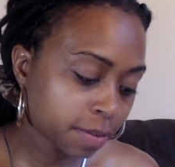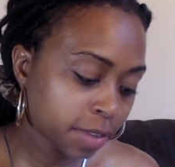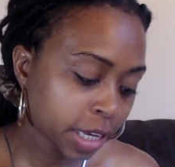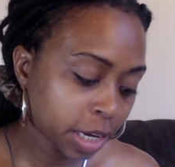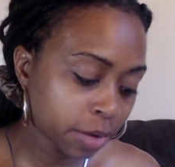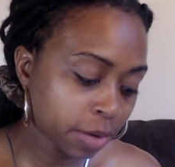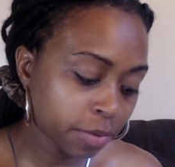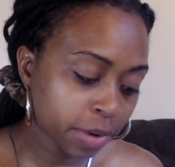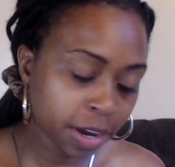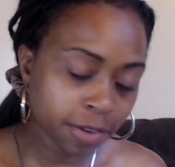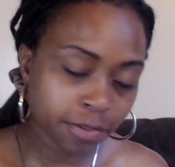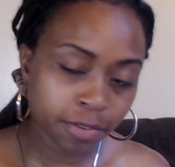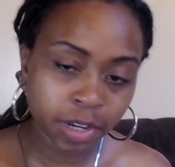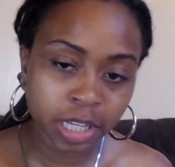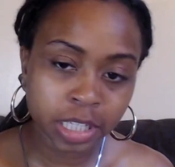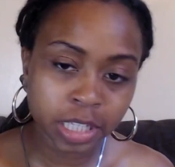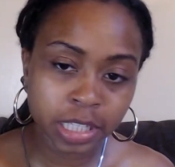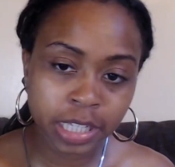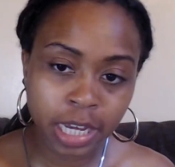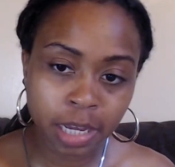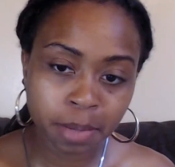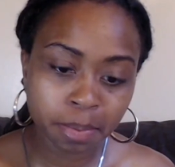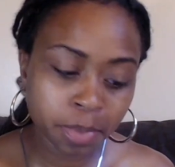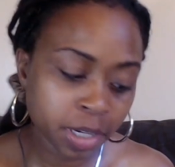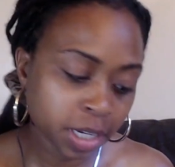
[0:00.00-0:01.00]
the Eat Right for Your
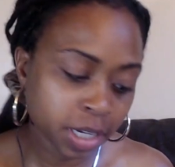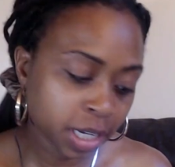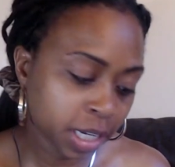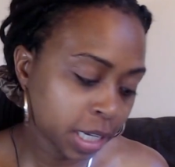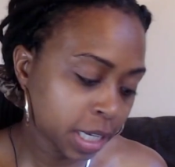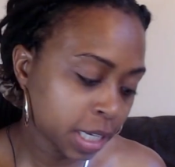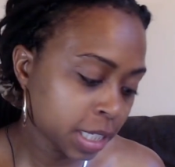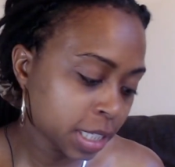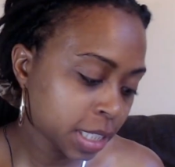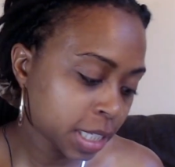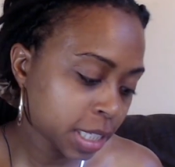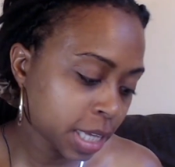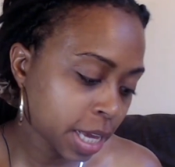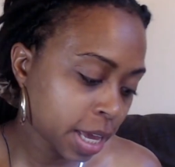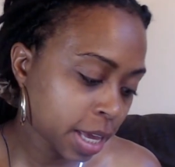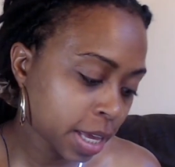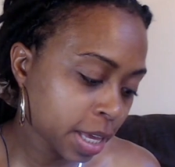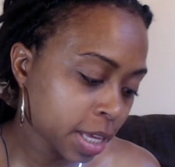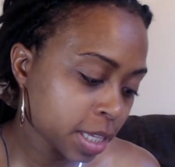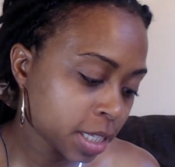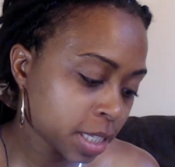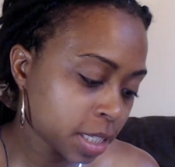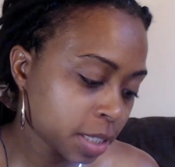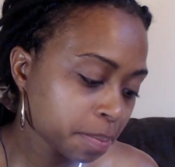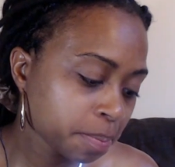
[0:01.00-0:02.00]
Type book, he
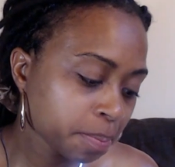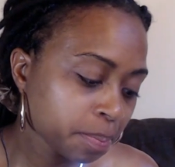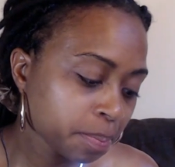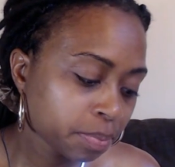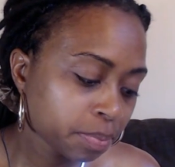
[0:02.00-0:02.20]
says,